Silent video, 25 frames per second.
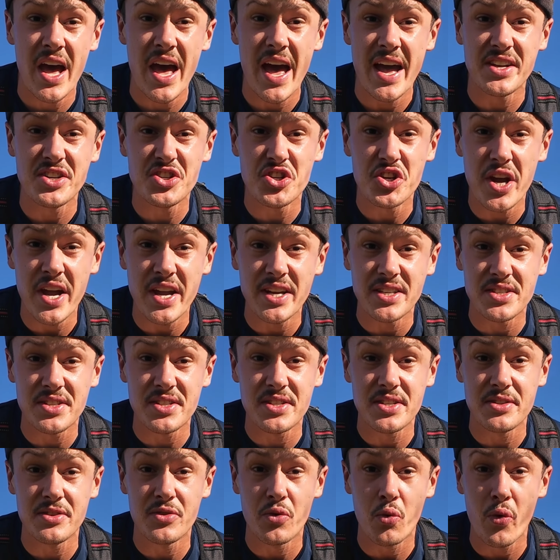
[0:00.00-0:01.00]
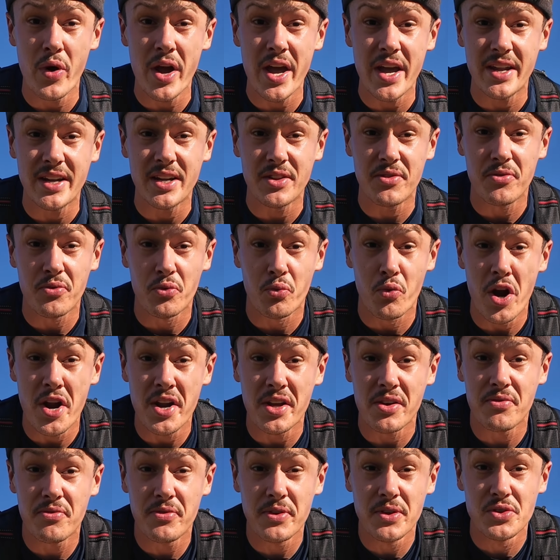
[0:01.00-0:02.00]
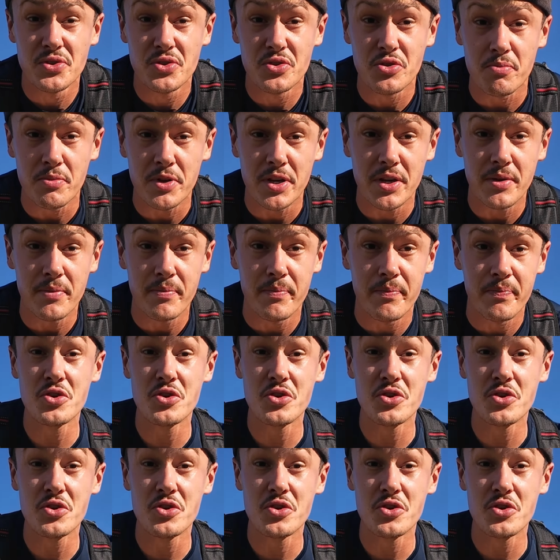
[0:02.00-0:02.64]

and changed the way that running feels to me.